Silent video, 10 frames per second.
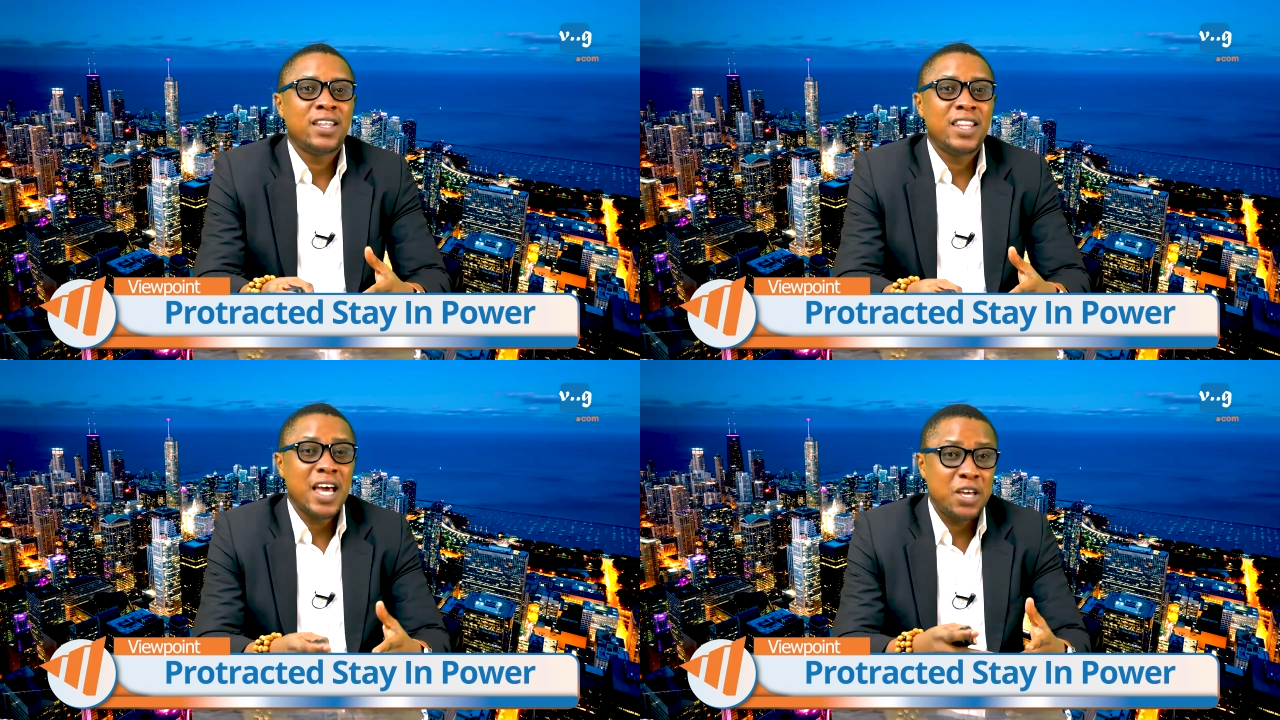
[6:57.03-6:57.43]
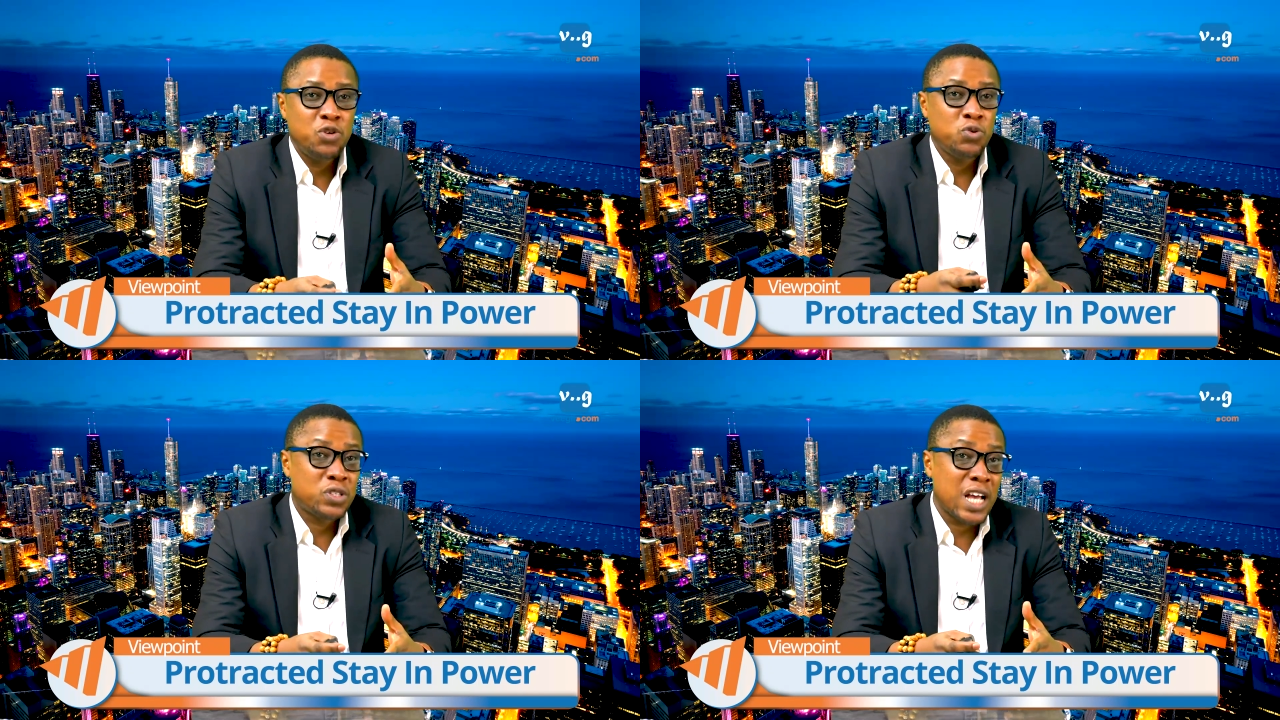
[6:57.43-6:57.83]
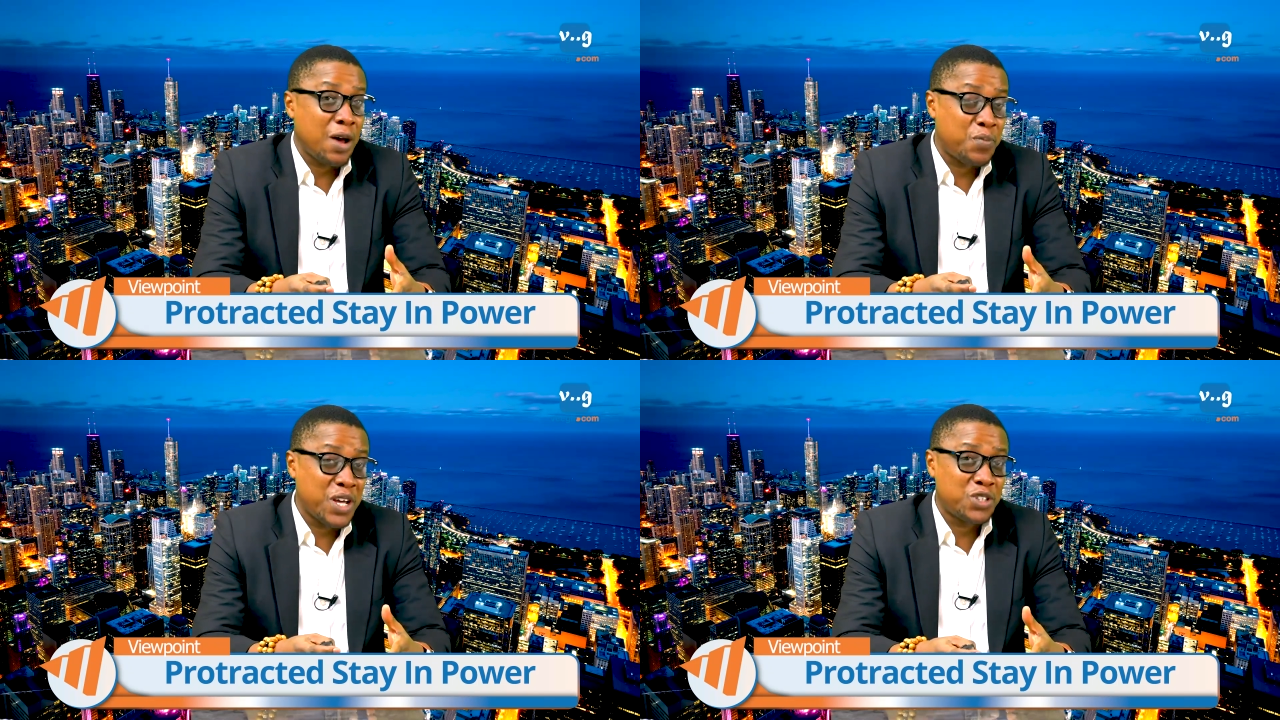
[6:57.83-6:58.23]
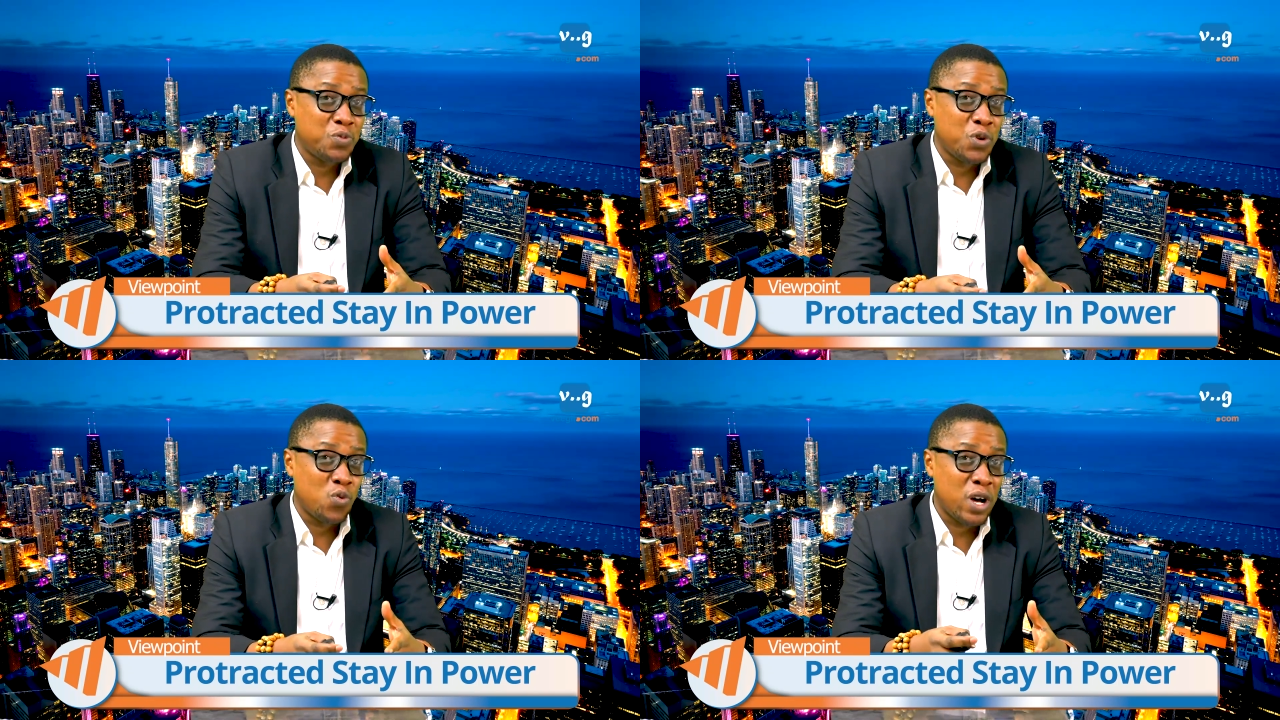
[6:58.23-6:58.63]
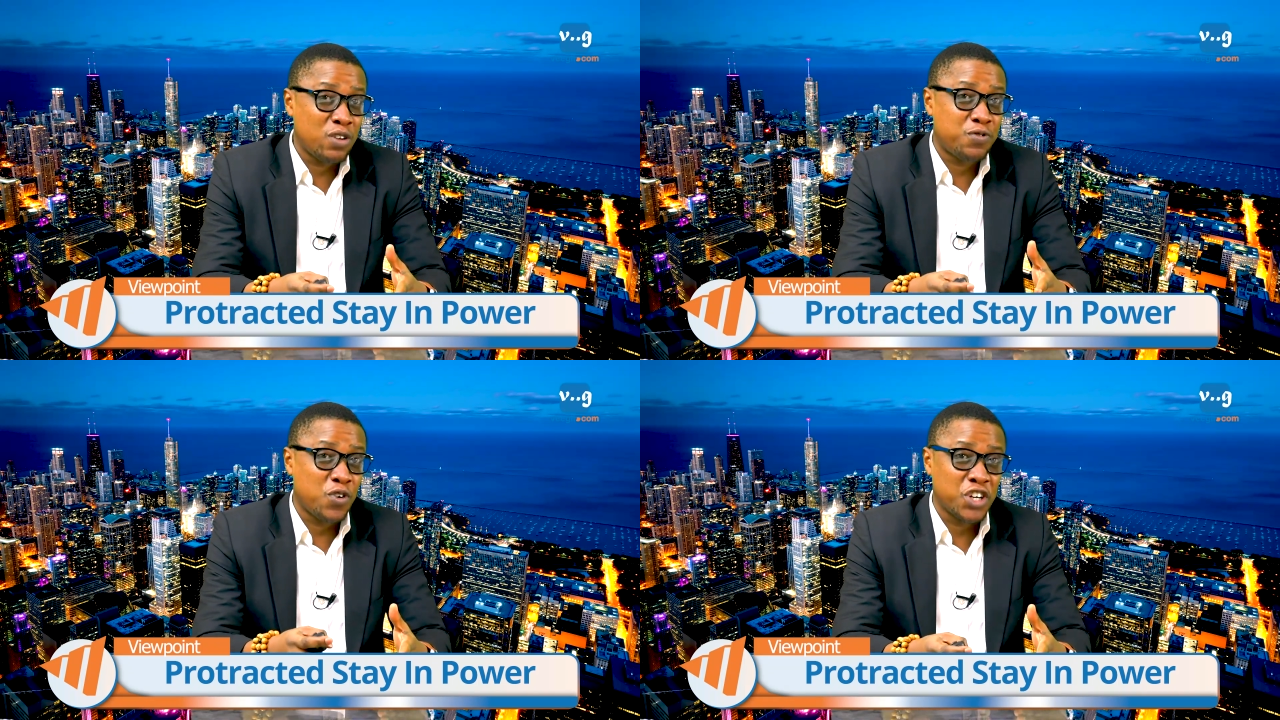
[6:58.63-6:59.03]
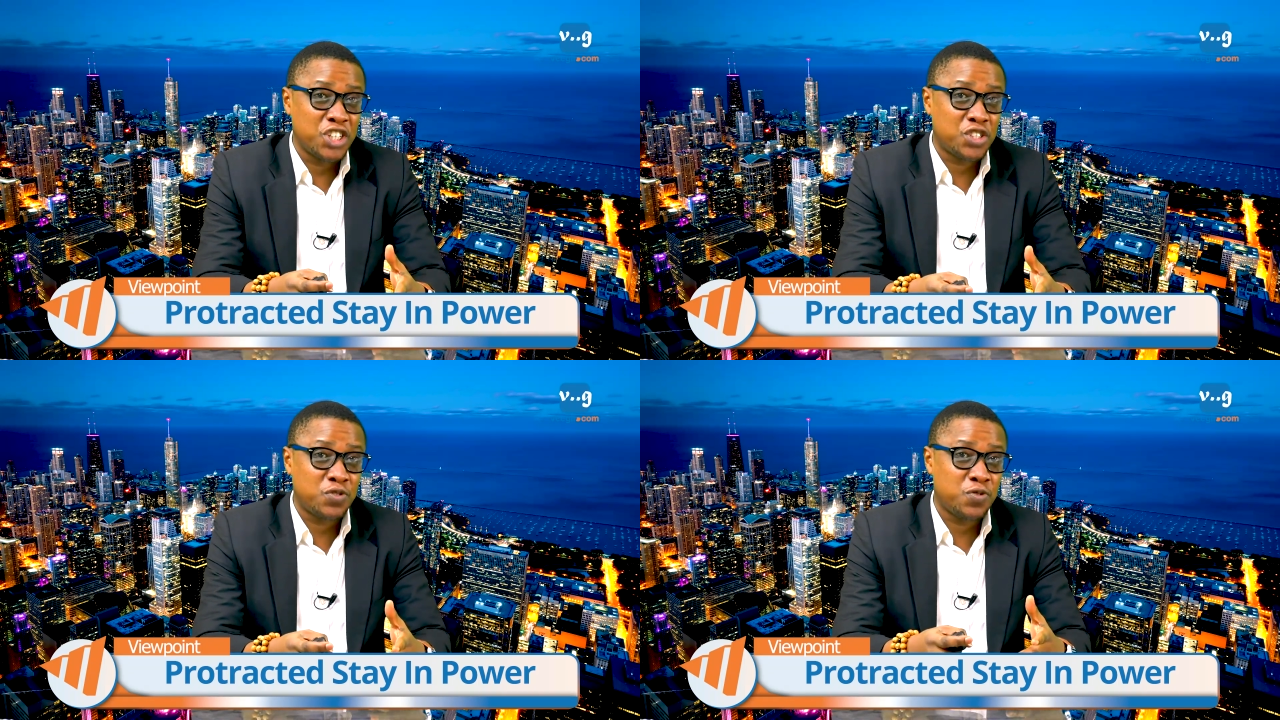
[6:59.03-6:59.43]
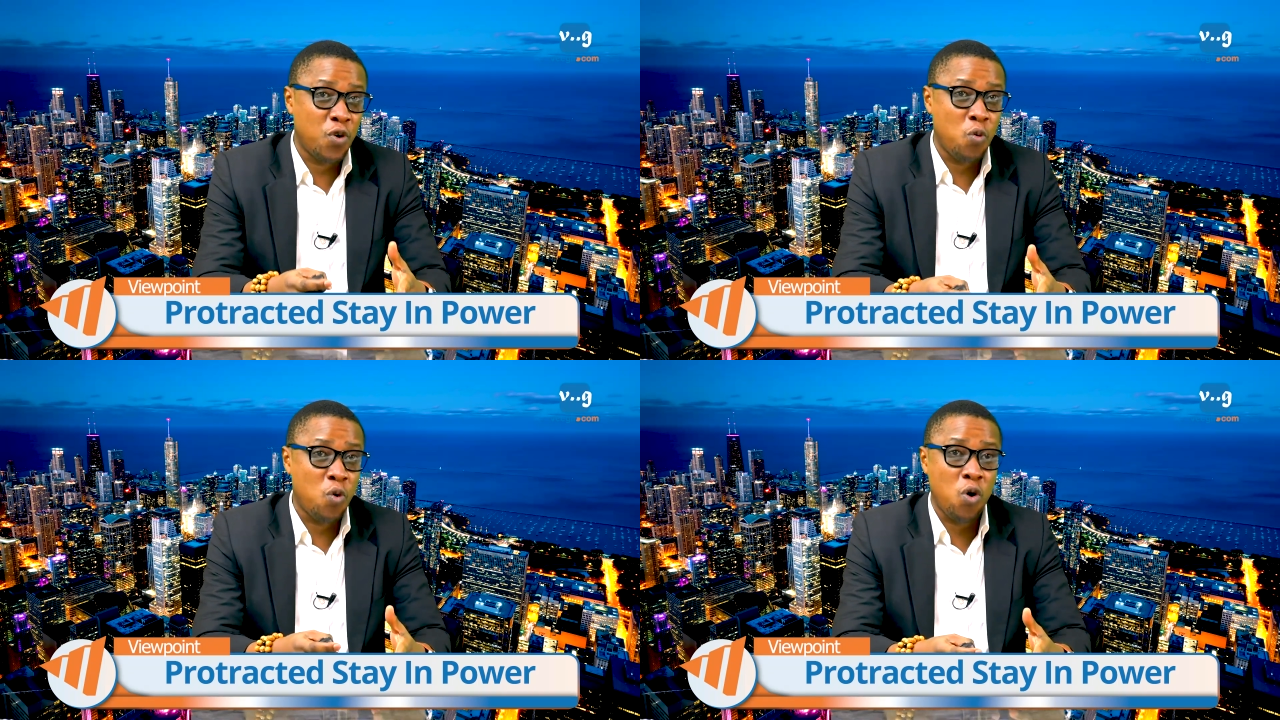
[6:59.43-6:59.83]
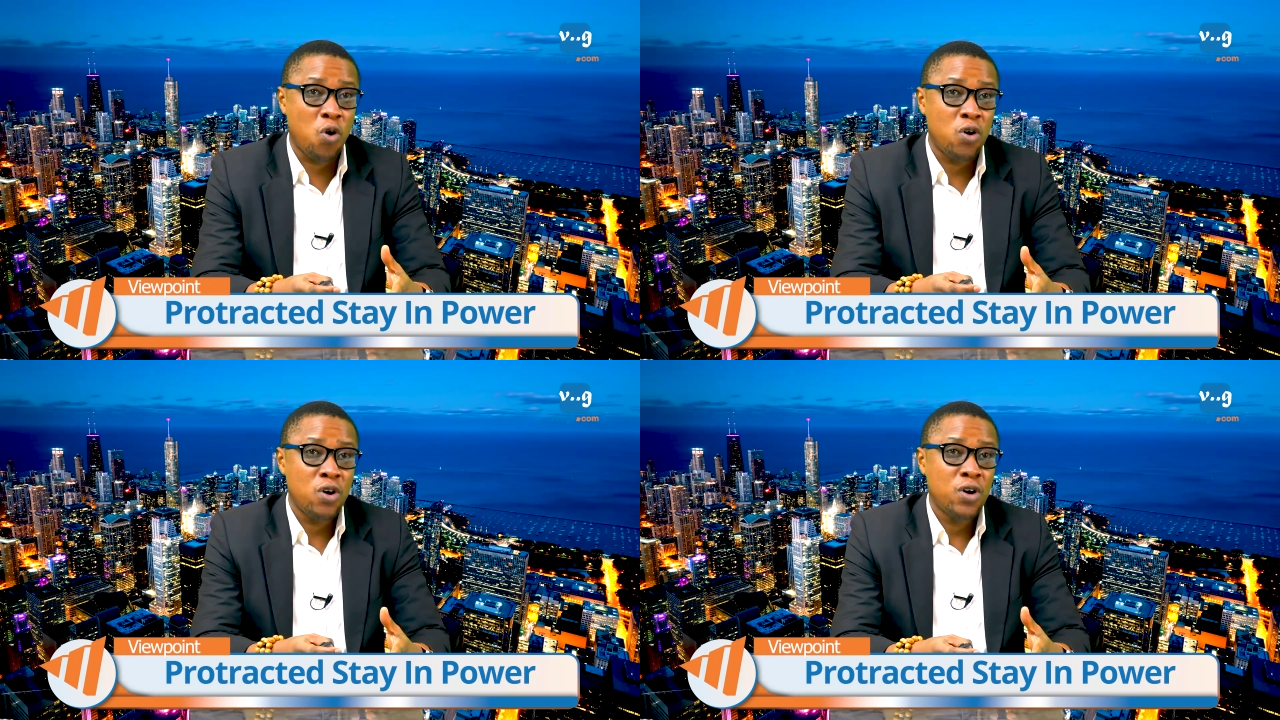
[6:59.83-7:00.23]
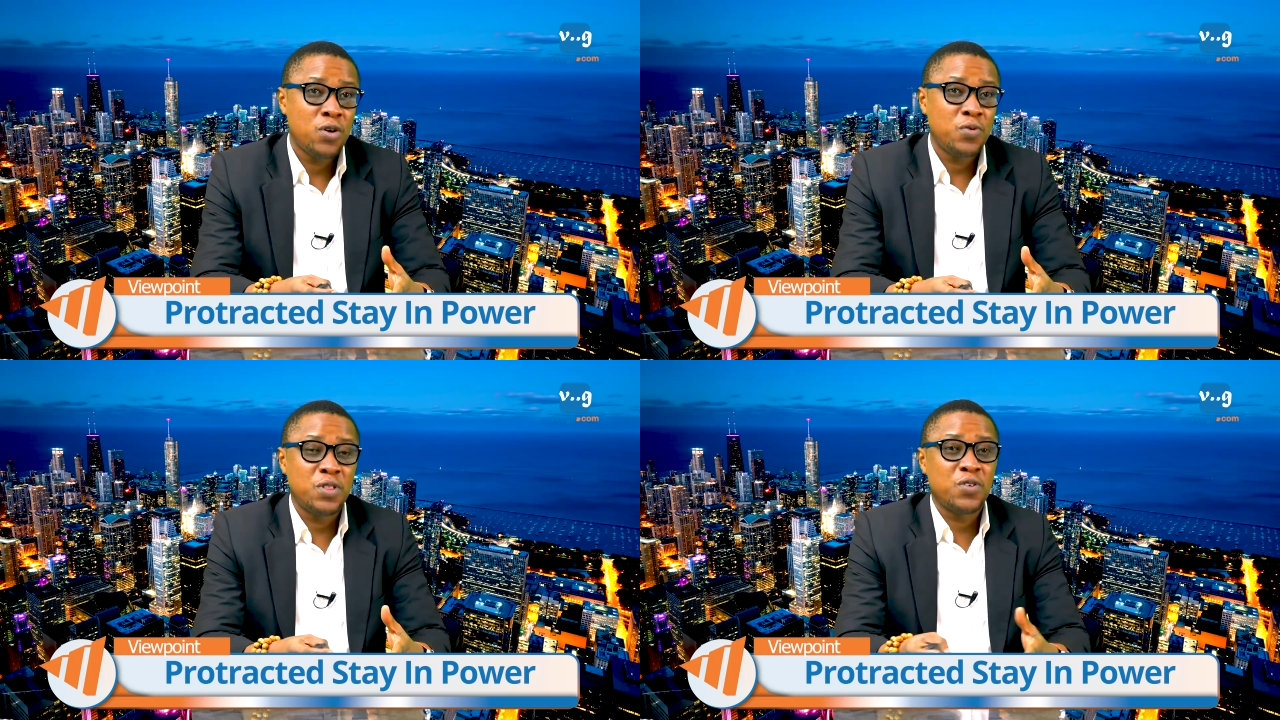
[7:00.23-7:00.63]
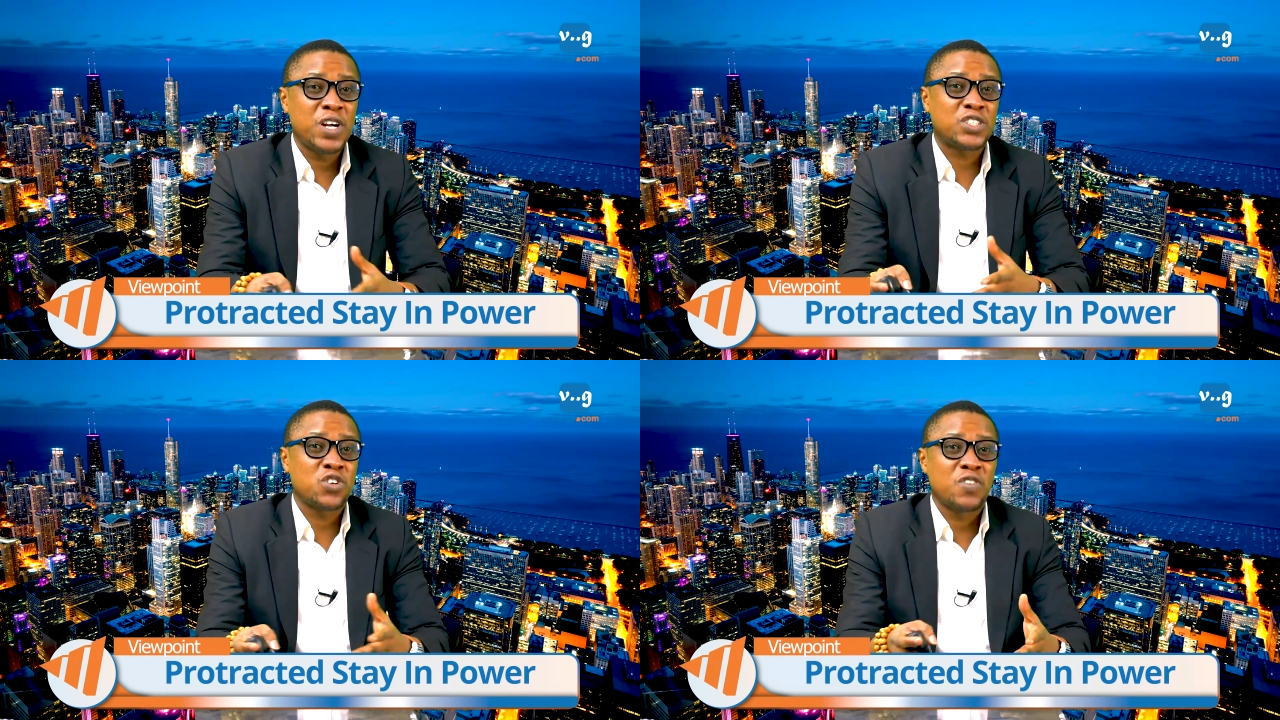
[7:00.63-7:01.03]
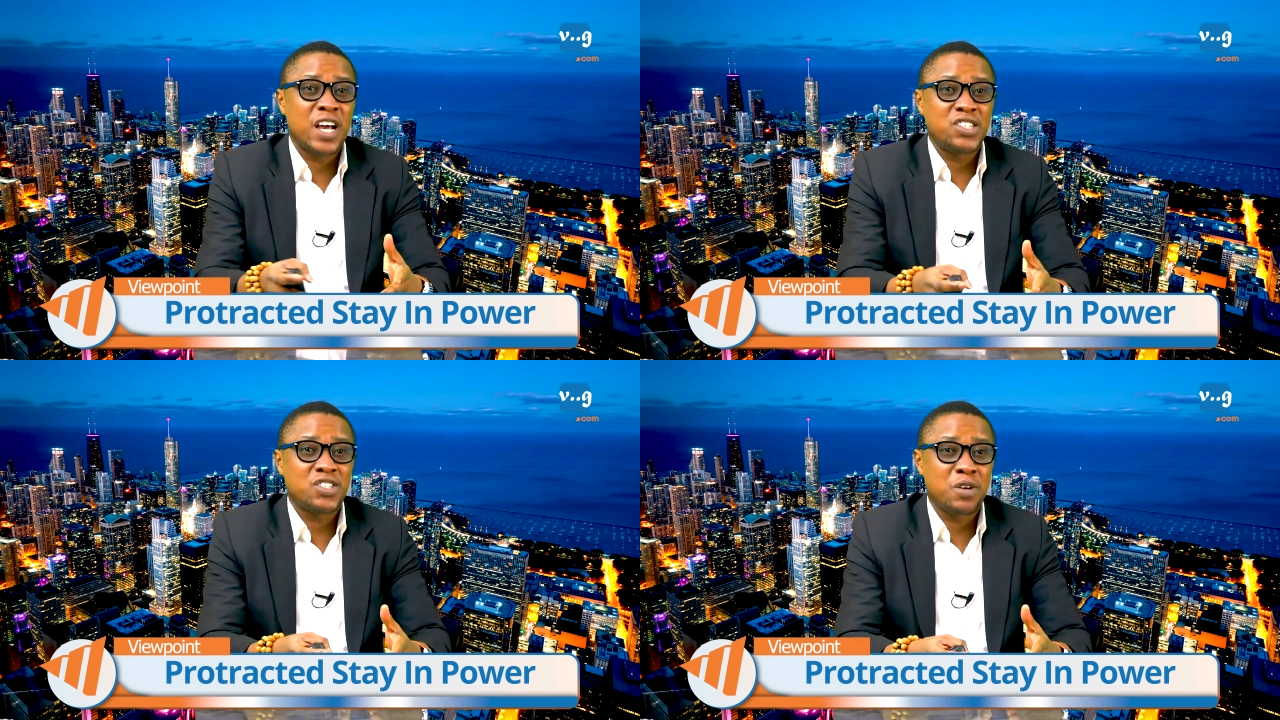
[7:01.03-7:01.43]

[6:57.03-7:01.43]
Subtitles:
their youths appear to be well furnished for war with the rest of Nigeria